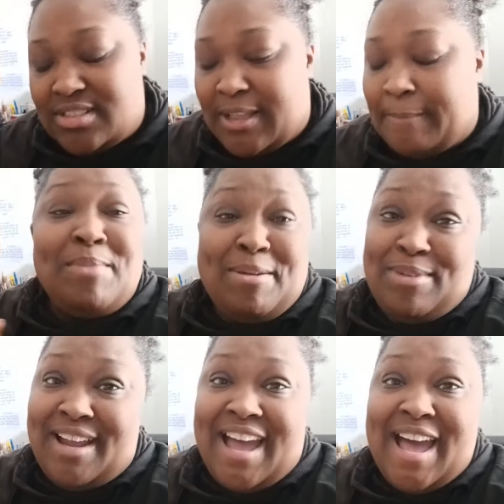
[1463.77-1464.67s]
So
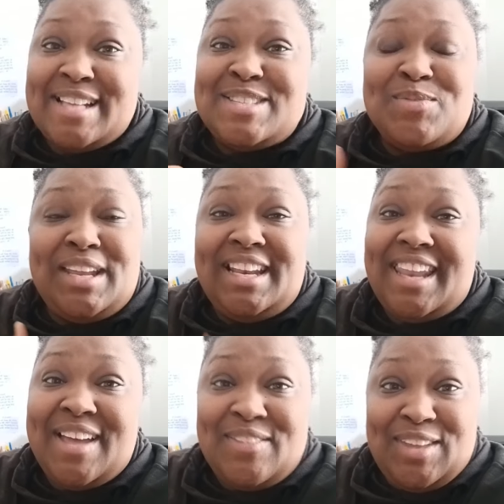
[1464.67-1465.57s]
remember, guys, we
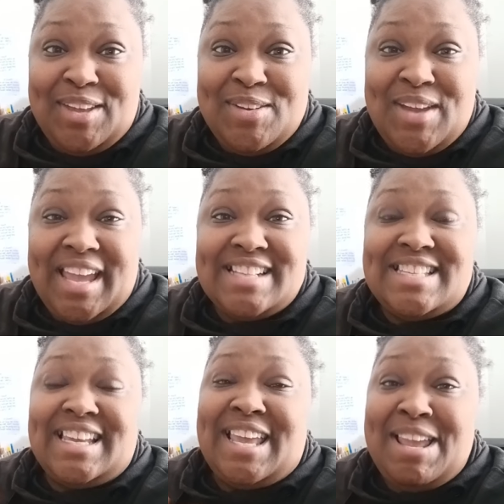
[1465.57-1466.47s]
love you, and
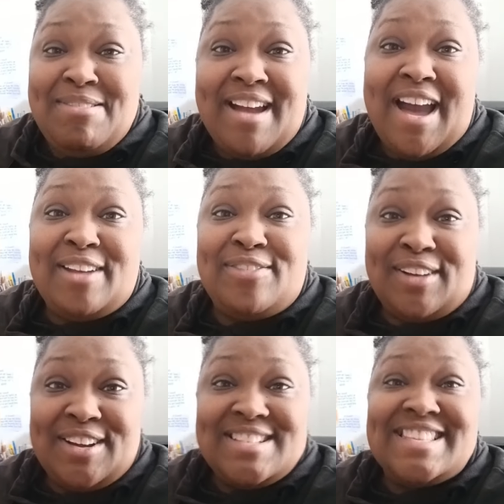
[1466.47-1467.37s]
to keep God
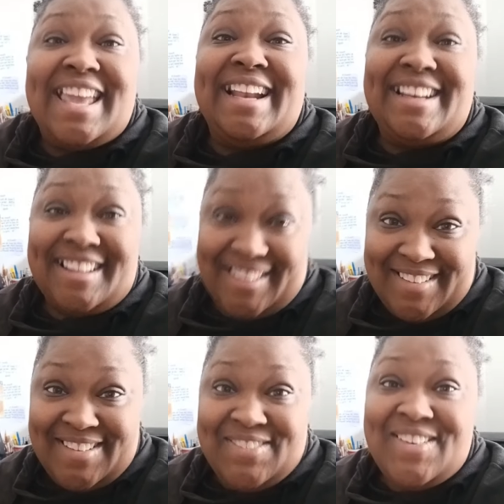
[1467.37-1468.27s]
first and
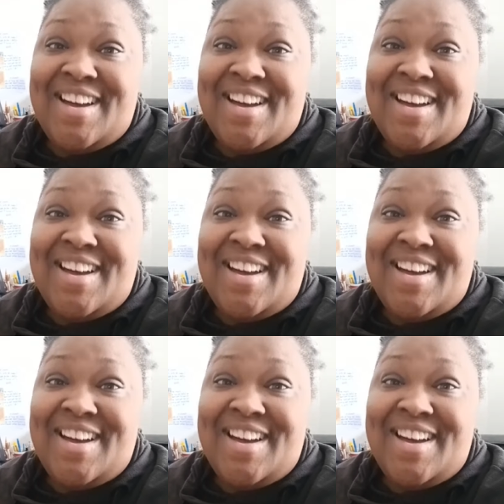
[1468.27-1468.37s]
love